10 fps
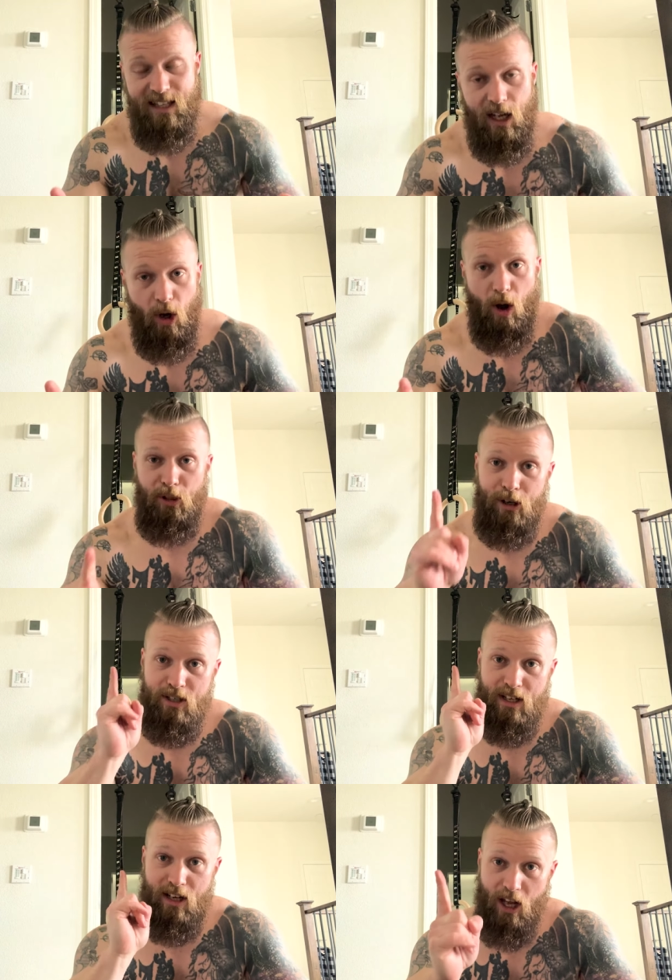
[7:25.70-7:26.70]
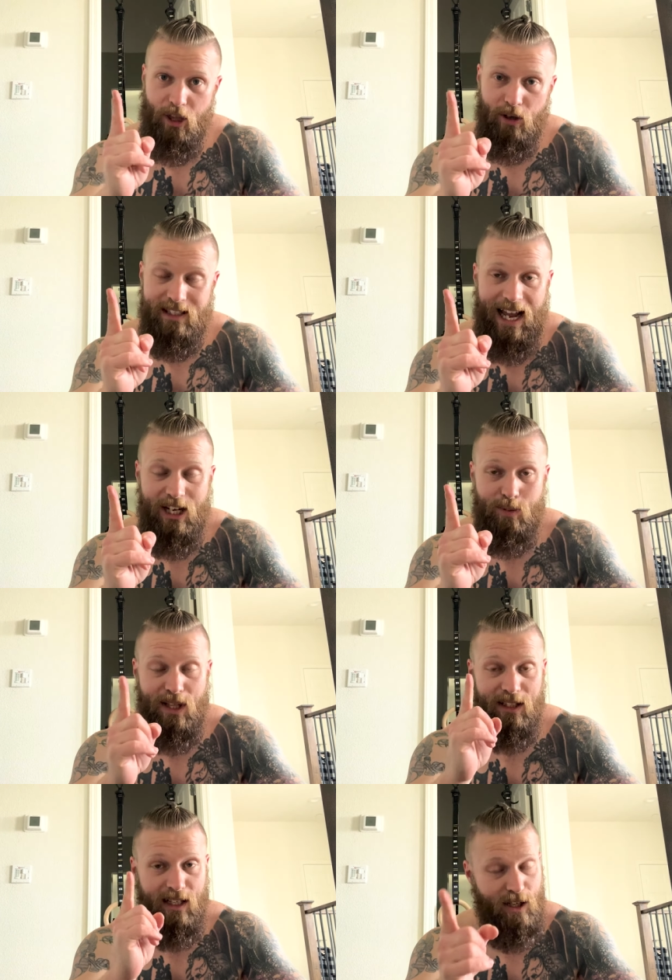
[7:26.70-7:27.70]
not all. There's another attachment
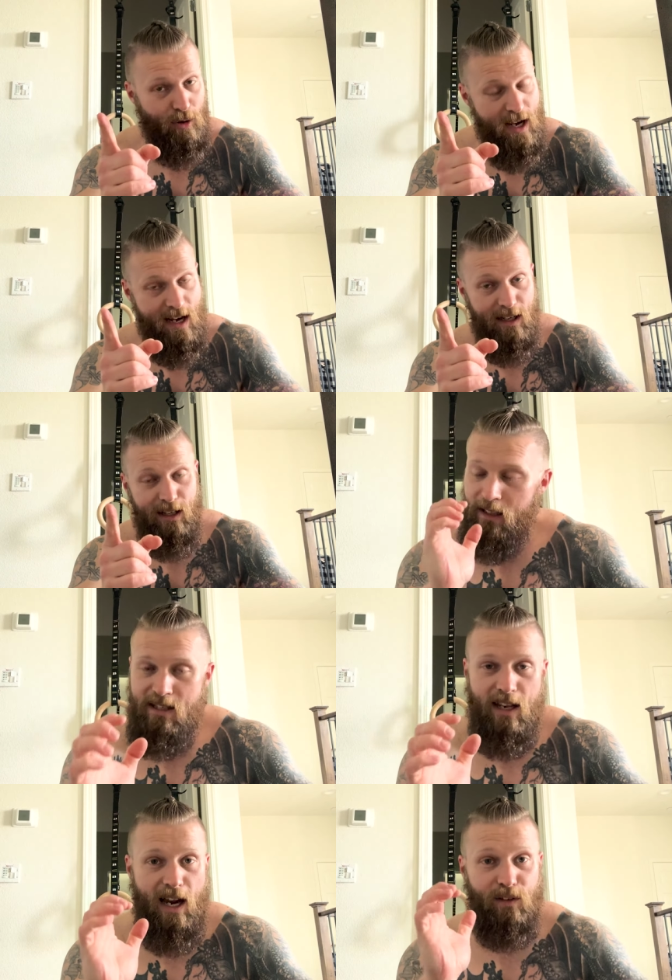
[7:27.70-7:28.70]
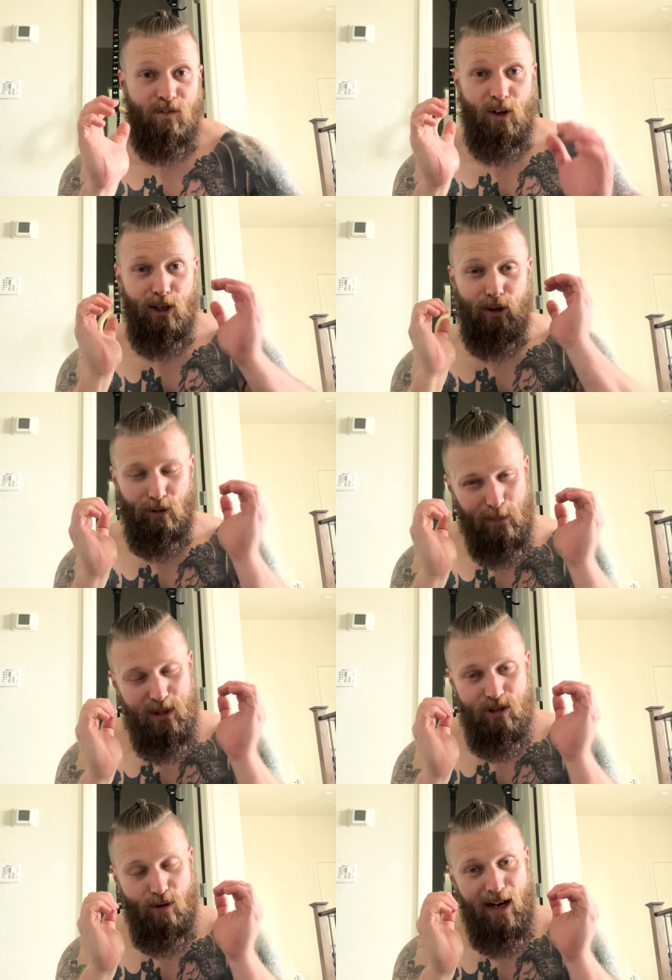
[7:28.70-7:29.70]
that they created designed for grip
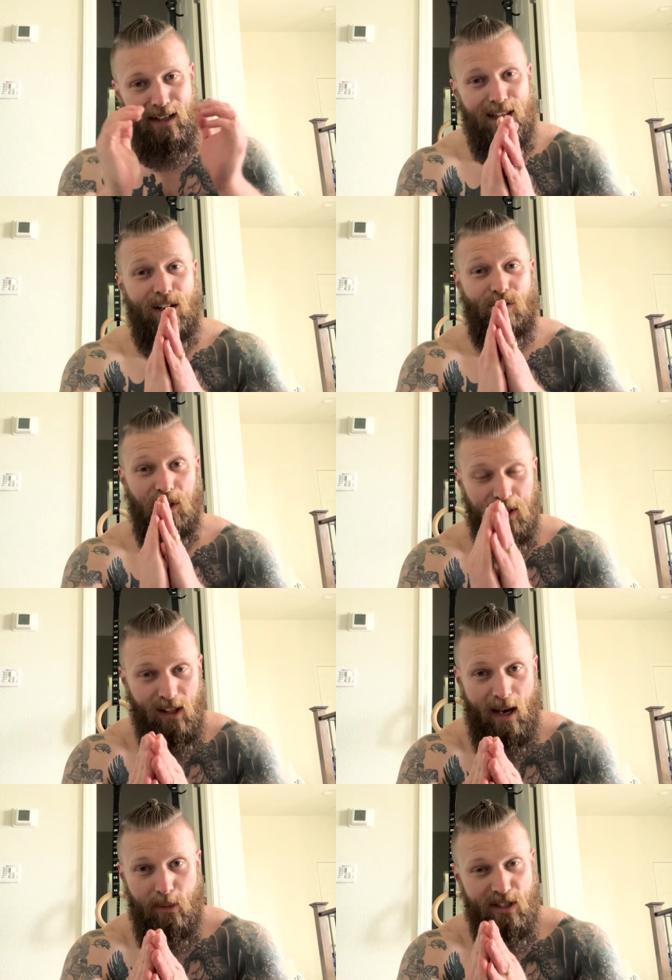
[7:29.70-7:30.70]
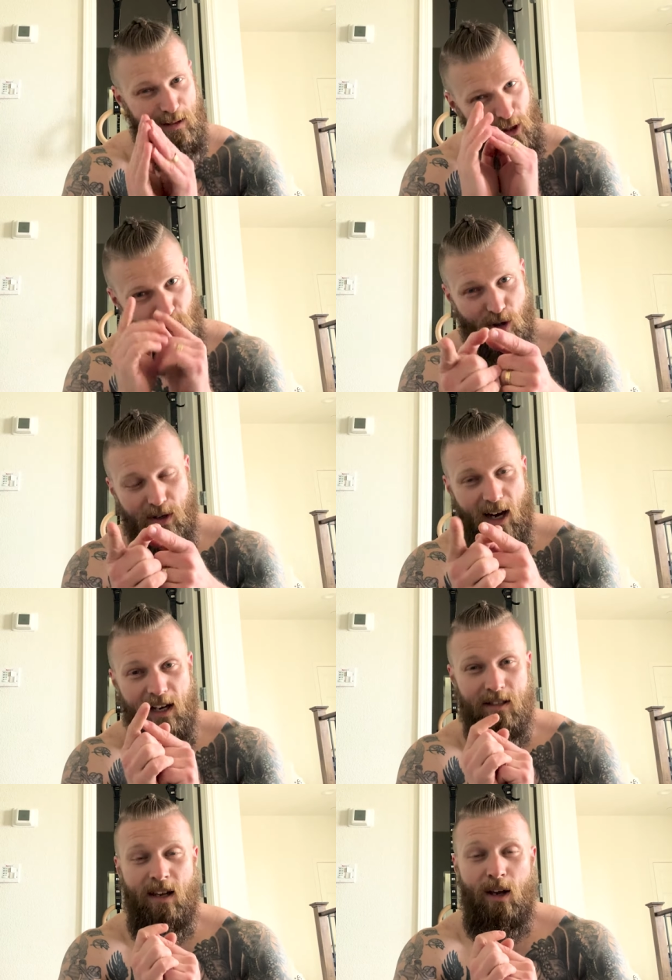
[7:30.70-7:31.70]
strength and for climbers. I'm gonna show you
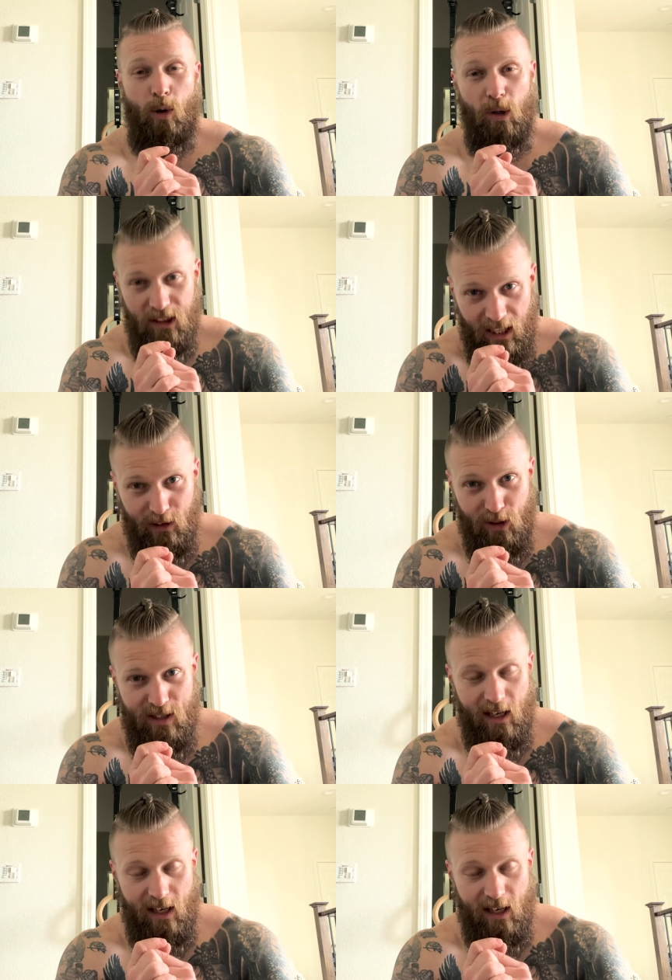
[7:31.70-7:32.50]
guys what that looks